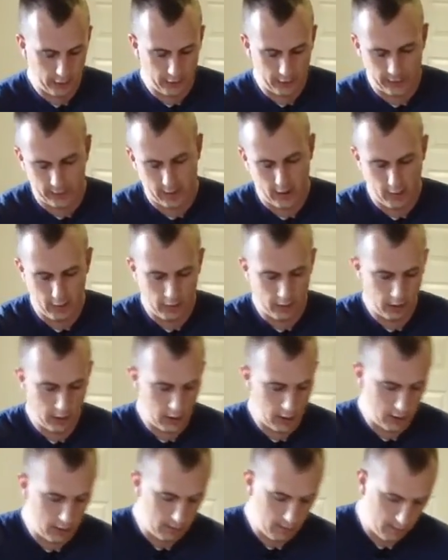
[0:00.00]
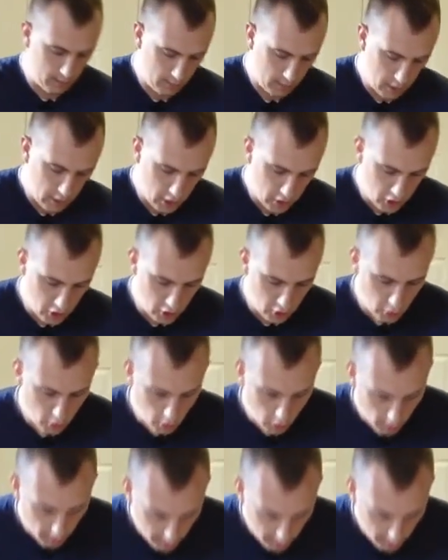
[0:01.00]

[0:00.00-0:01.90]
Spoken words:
It's not really going to do all